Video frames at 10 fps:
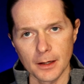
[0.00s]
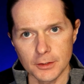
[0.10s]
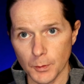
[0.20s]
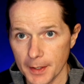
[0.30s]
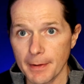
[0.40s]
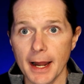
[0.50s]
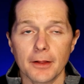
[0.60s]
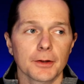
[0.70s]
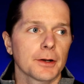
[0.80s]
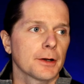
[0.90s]

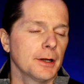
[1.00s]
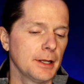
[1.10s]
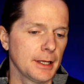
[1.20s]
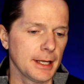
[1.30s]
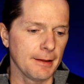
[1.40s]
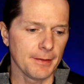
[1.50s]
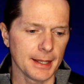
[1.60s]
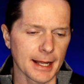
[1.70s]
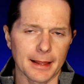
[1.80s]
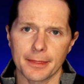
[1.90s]
20-miler, and
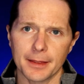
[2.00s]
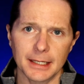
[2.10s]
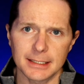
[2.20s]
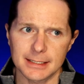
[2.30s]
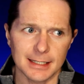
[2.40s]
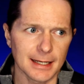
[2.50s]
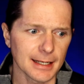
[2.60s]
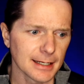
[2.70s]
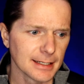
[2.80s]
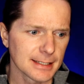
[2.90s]
then I think it's
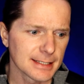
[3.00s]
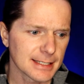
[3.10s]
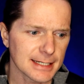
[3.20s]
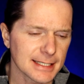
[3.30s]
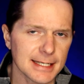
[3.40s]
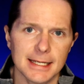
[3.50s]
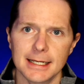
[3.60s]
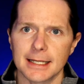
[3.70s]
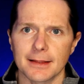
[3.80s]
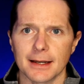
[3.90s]
like a
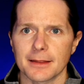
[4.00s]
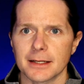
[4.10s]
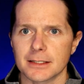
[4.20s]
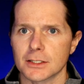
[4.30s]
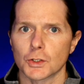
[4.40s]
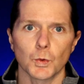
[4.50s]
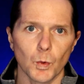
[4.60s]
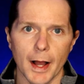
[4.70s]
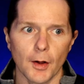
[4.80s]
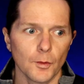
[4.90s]
16, and then I think it's
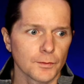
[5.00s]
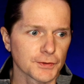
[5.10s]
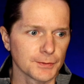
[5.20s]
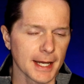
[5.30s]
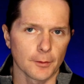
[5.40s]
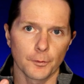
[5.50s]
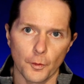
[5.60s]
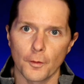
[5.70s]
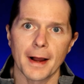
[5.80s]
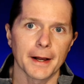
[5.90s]
12. So down
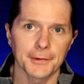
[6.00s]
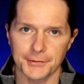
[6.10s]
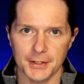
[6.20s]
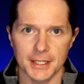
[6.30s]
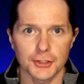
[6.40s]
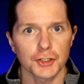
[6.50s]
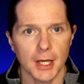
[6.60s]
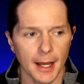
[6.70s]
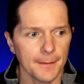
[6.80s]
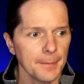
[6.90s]
4 miles each
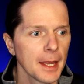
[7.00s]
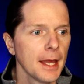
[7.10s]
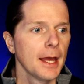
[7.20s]
time.